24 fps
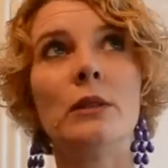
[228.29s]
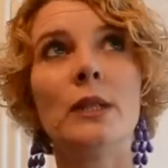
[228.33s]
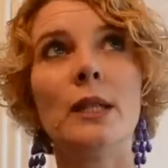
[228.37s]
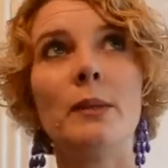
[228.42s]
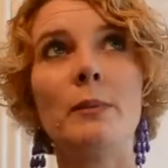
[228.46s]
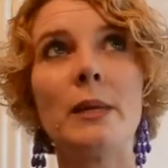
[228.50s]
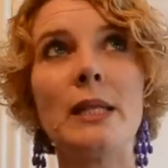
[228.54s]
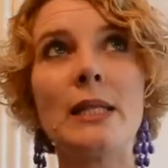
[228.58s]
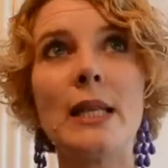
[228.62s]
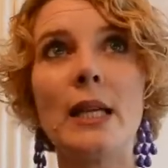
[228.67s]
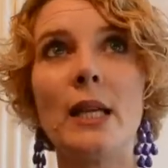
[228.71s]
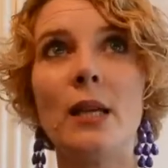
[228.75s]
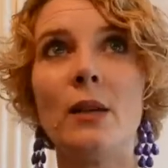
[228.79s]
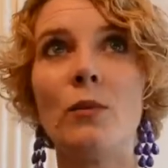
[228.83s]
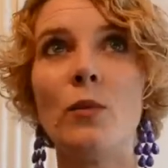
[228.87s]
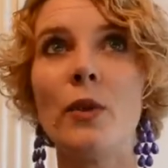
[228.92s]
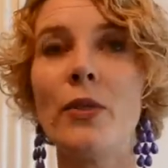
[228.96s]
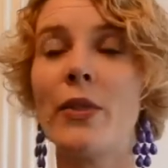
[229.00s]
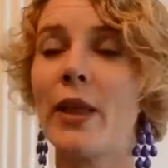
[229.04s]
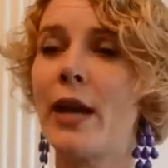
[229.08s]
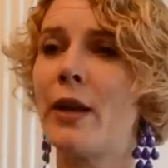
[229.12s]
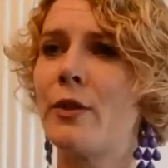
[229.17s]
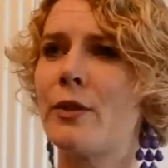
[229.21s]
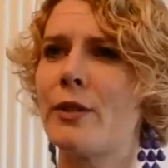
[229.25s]

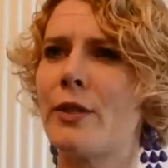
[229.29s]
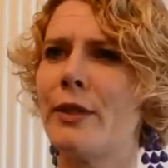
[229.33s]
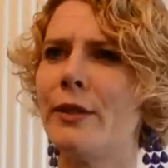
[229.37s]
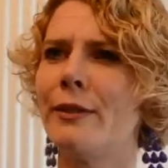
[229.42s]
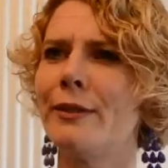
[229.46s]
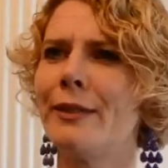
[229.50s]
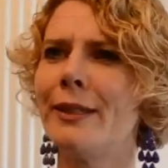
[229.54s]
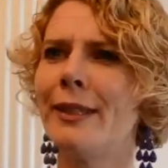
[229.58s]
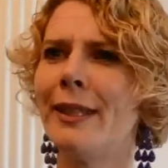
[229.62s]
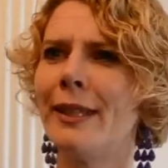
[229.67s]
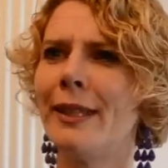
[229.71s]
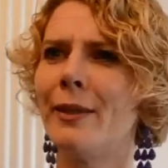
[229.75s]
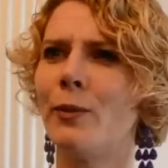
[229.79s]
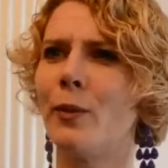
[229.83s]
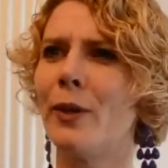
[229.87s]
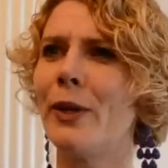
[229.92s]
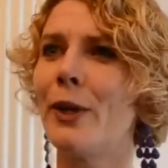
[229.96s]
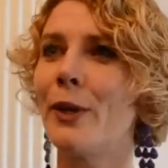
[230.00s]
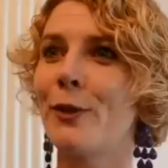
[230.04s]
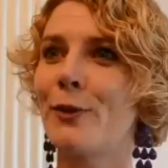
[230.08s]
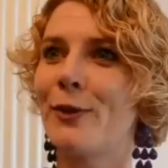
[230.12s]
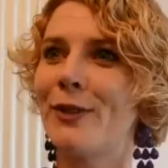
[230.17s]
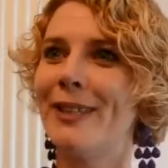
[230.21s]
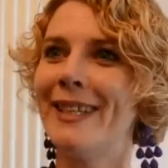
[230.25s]

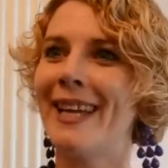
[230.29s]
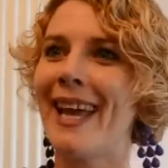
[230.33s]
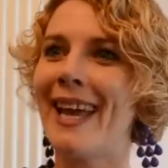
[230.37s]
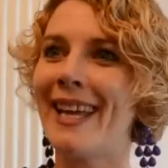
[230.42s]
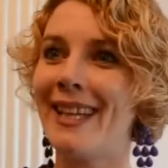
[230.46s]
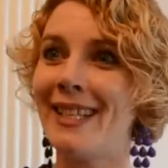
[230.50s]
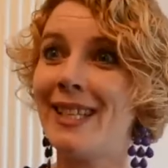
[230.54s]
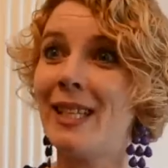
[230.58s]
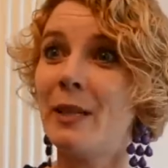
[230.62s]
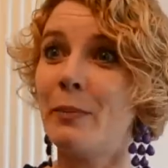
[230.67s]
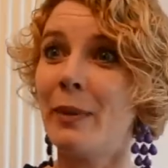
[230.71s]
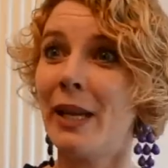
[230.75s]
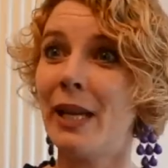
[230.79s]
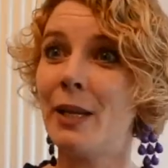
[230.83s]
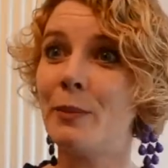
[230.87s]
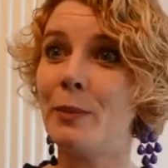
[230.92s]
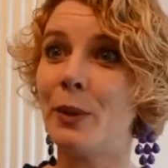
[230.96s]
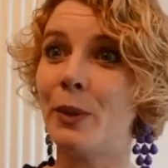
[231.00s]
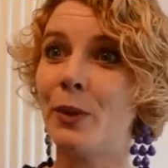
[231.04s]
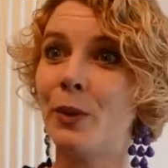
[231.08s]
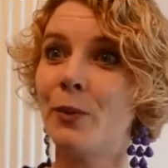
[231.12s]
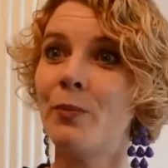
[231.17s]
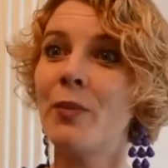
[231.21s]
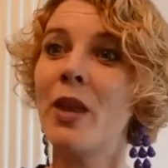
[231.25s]
1,180
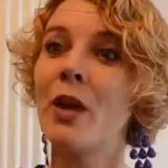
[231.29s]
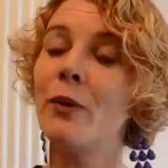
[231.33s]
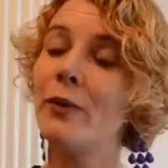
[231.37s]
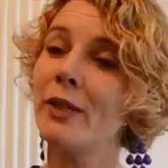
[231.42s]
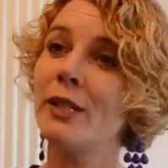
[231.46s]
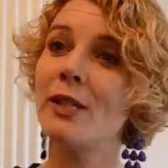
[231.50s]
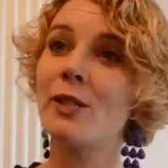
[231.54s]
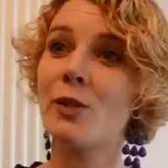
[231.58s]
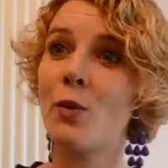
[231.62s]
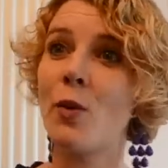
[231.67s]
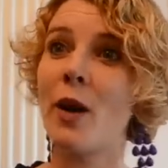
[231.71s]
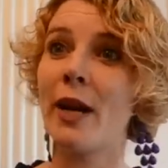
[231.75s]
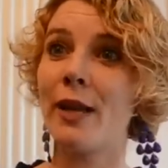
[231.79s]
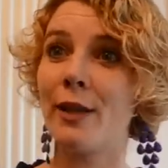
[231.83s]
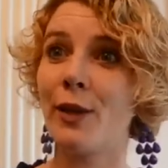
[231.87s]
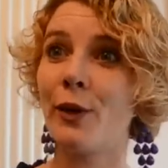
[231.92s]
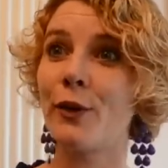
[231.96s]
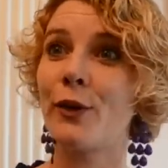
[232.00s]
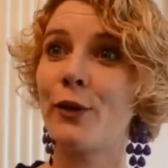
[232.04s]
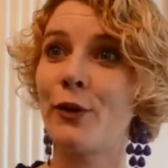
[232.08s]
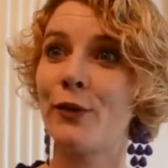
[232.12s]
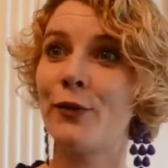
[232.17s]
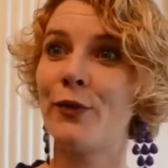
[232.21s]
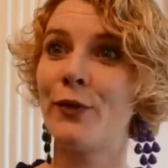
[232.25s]
people, which is quite a
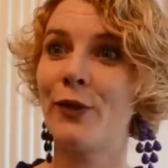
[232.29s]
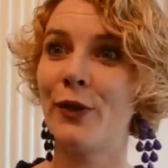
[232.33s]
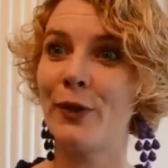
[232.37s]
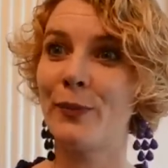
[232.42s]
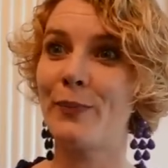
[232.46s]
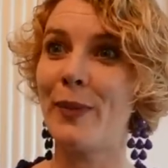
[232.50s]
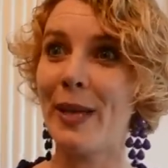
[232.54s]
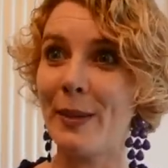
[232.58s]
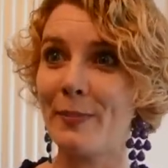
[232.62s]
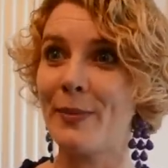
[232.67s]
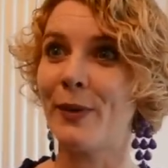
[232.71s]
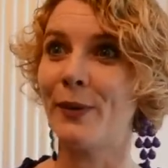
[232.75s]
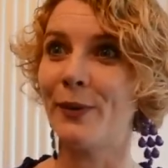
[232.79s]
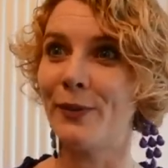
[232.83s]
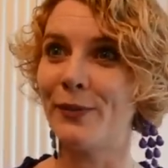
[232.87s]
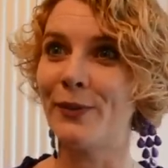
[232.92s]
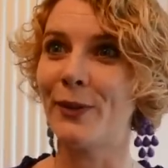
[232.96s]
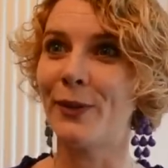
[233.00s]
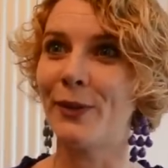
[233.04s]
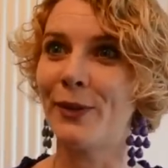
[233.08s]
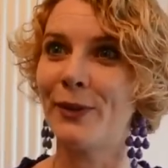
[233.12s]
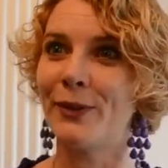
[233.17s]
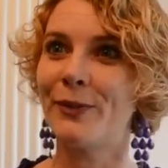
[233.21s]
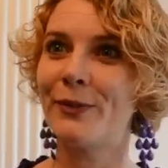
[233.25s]
lot of people
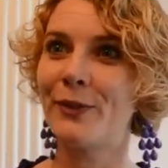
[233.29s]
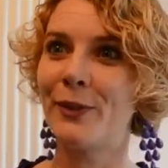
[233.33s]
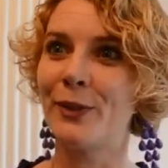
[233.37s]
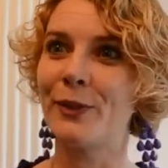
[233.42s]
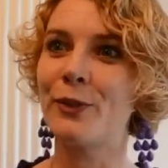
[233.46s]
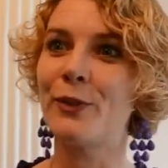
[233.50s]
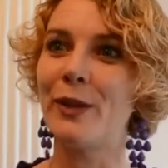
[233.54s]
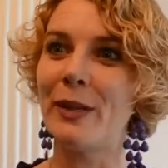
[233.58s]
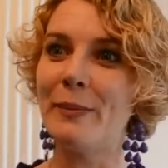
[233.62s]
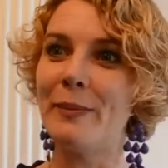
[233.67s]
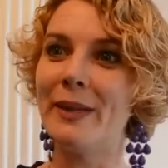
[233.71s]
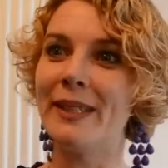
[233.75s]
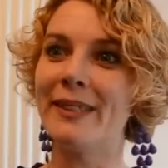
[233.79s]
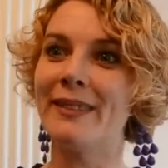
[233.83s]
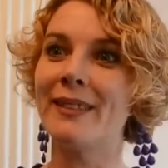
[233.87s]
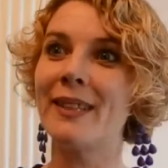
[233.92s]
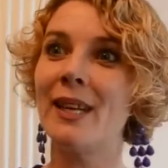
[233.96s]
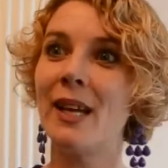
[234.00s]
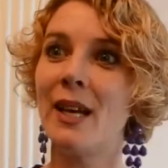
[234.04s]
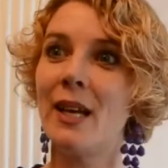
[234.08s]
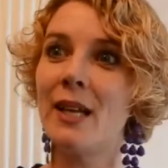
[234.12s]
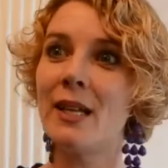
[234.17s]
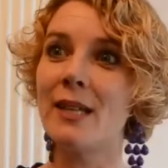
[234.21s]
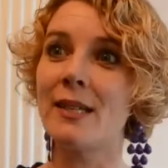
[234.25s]
for a treatment
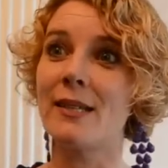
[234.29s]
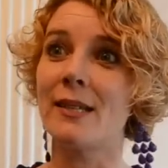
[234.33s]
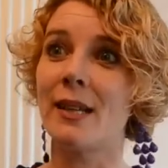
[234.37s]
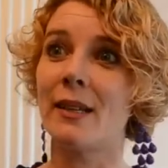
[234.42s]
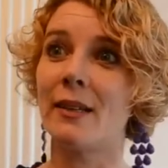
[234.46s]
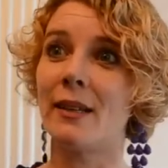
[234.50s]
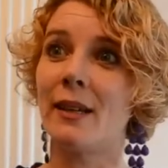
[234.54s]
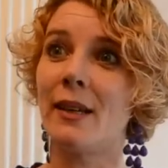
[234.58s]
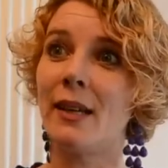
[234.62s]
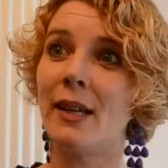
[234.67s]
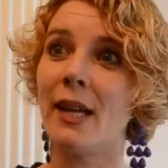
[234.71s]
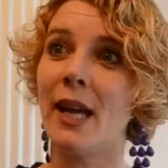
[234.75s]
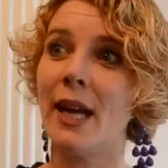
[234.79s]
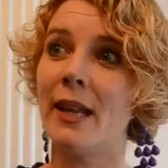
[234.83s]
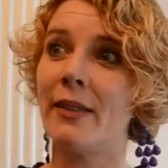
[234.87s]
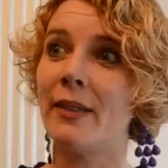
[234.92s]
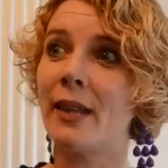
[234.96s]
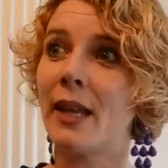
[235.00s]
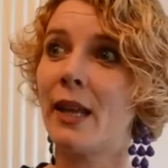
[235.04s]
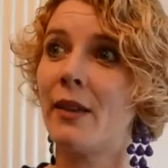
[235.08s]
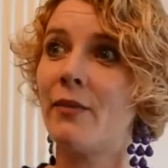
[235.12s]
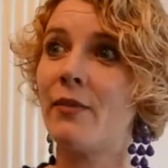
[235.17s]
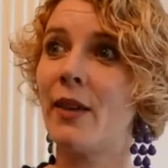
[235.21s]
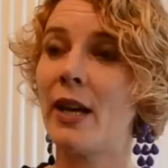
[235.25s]
study,
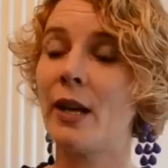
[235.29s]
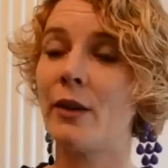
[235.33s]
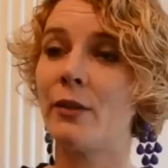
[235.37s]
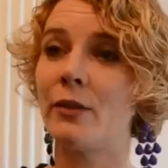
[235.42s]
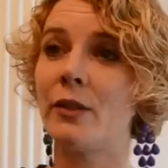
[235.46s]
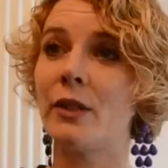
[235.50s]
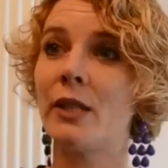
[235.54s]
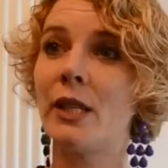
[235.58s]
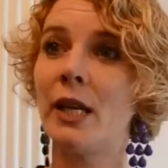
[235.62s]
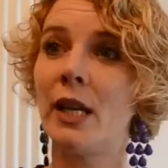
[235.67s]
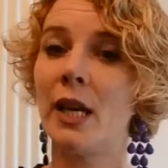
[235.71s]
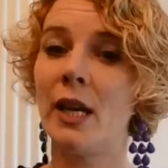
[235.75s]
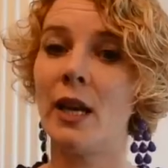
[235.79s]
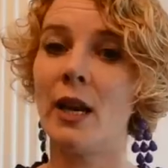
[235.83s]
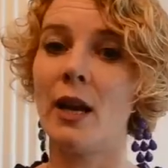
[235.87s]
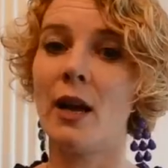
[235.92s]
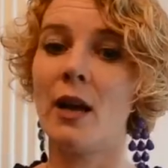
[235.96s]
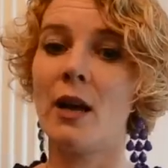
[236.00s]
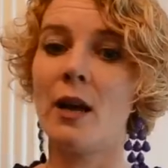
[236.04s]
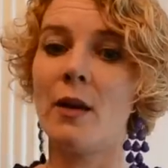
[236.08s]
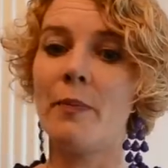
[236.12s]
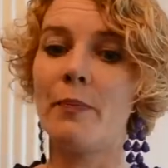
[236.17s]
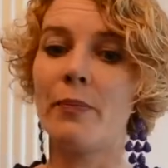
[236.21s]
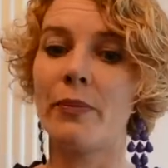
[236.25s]
and they found
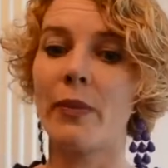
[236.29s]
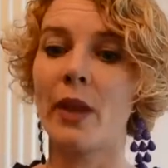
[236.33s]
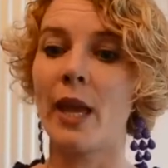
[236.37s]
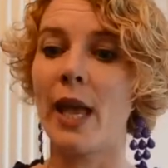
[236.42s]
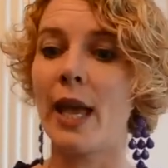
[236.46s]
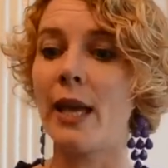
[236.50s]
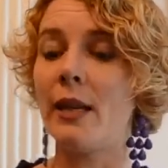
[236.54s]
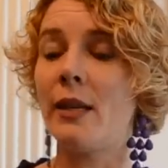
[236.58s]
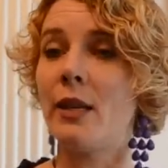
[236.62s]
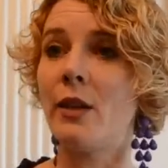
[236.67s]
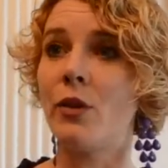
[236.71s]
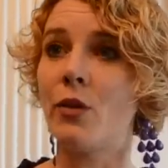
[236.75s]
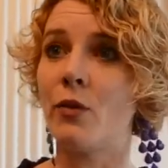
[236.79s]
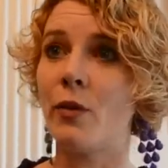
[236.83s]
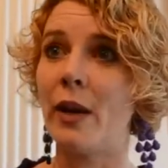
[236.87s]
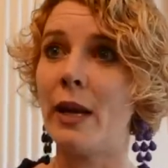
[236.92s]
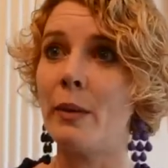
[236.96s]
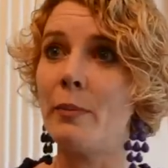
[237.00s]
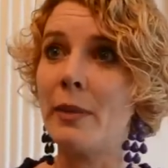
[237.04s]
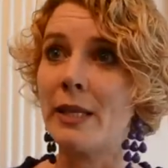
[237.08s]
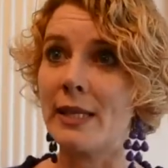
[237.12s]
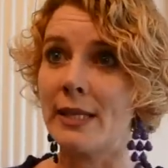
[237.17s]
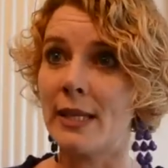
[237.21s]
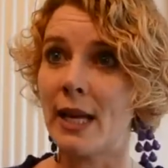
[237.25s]

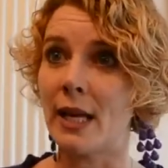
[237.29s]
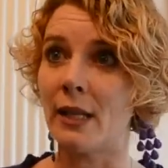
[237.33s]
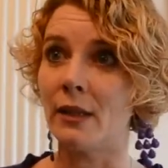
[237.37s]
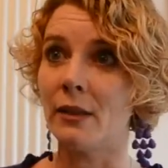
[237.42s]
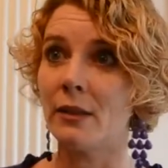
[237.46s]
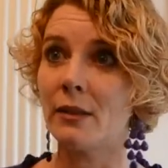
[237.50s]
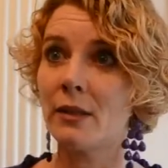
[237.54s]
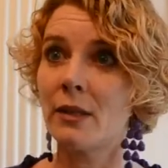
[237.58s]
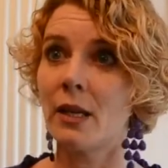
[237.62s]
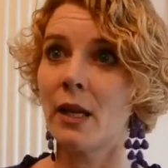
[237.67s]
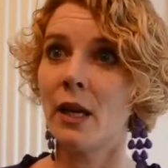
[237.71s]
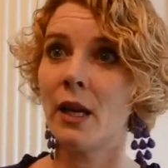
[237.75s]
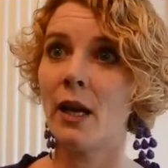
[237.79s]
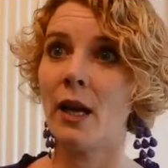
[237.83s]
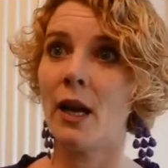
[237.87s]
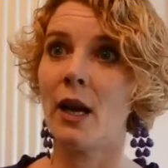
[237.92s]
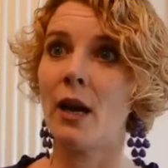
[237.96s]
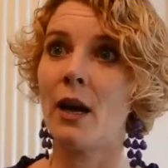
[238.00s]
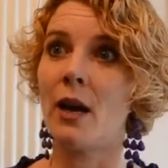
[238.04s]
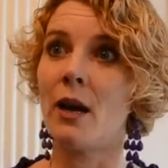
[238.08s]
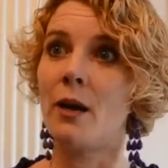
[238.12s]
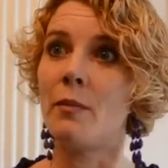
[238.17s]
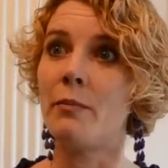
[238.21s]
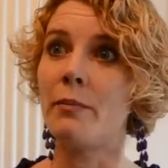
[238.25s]
83%
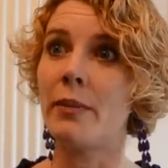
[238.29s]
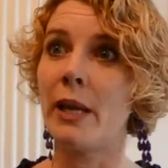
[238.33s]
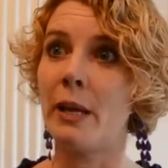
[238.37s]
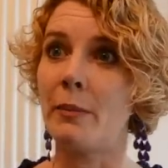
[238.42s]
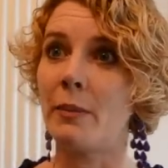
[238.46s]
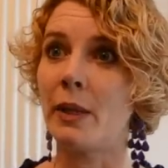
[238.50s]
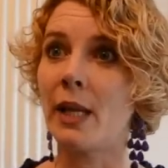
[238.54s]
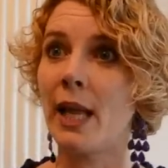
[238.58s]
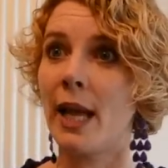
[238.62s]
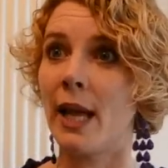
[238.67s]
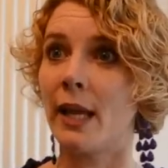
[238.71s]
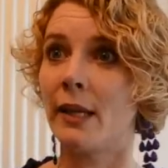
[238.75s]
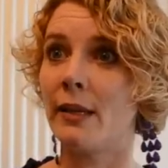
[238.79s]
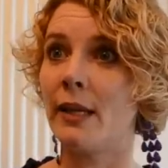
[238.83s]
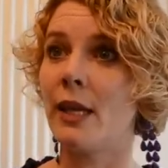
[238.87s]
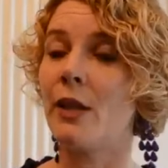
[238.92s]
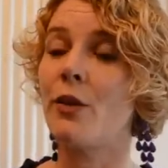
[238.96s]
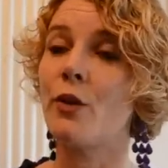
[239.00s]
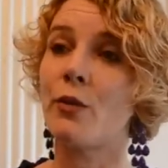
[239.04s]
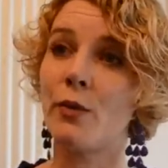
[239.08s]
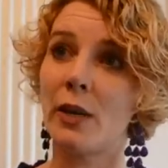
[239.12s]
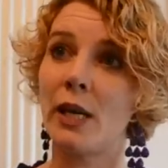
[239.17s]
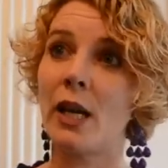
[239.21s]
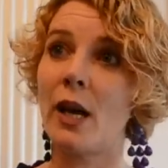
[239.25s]
people had
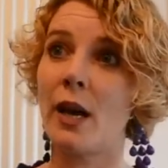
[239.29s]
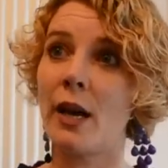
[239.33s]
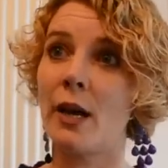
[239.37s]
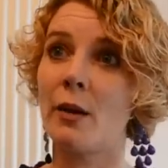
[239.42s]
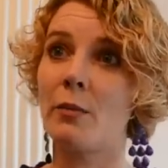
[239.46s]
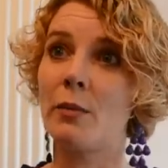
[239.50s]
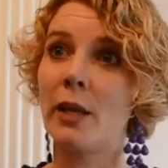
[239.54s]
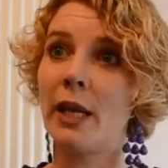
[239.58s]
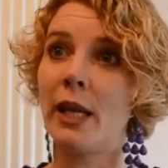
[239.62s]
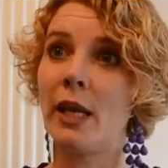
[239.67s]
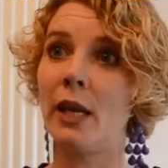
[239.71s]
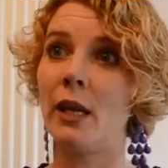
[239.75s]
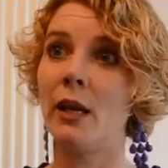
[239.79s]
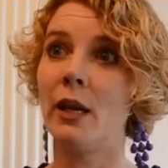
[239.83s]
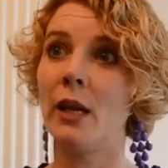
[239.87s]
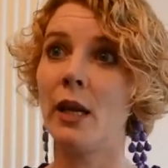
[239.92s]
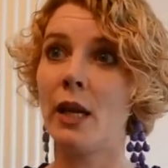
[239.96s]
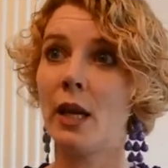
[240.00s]
either reliably